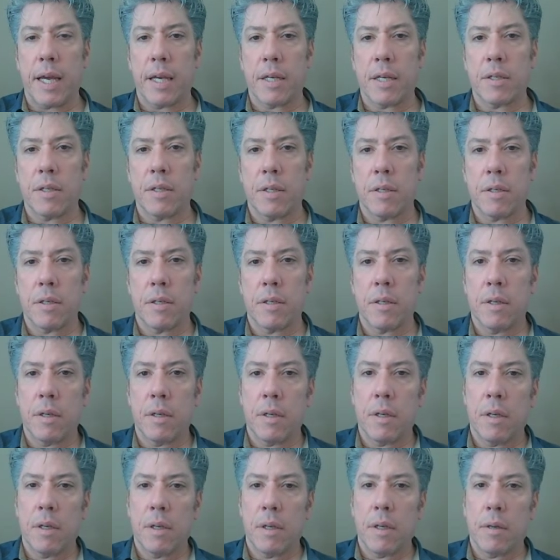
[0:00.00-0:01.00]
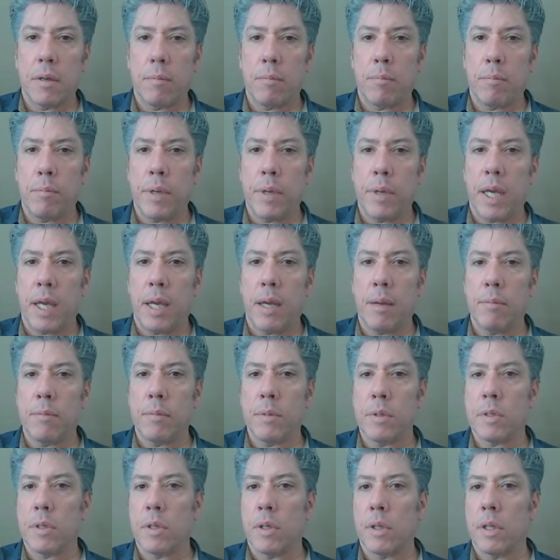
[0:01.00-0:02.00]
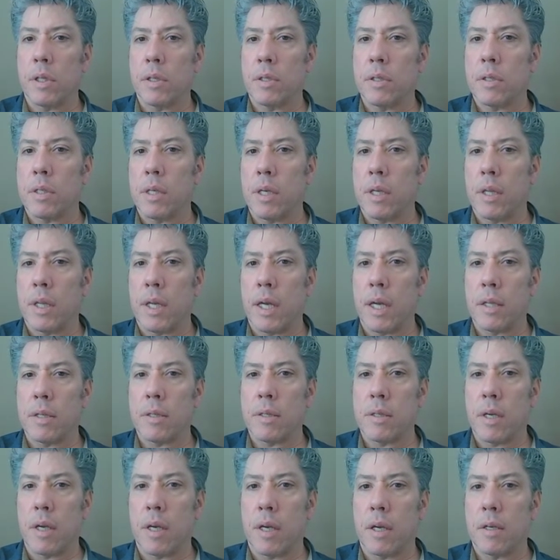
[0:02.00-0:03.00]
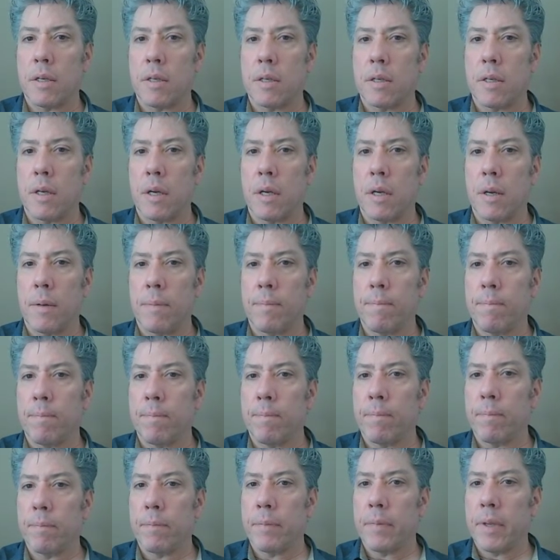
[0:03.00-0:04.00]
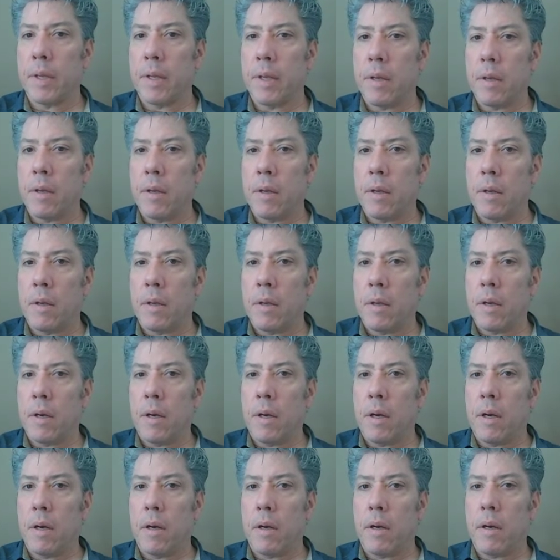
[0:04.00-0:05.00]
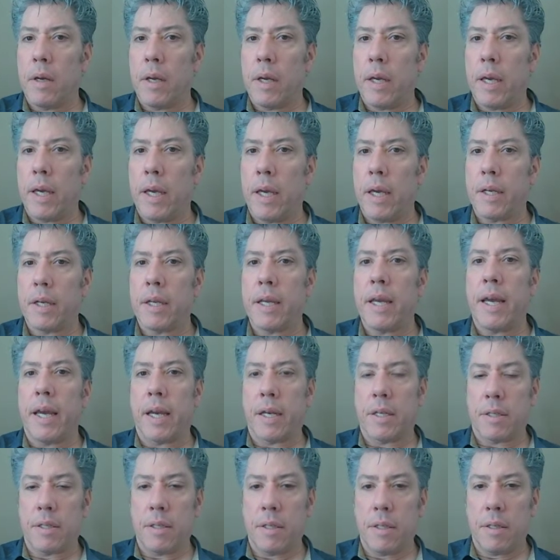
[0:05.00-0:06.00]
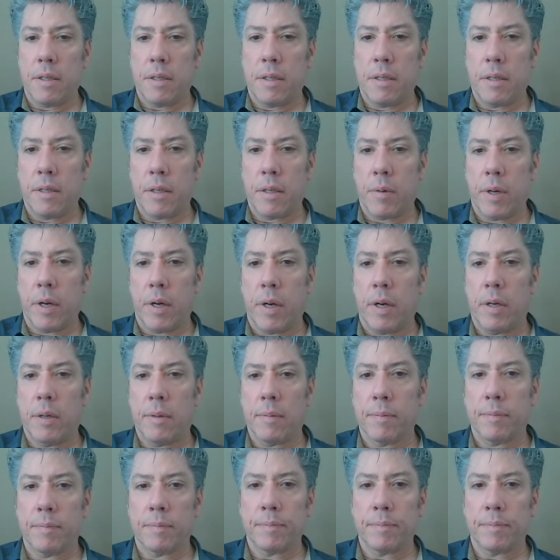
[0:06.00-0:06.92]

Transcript: exit beam. So let's see, that's at uh, uh, at exit. There we are.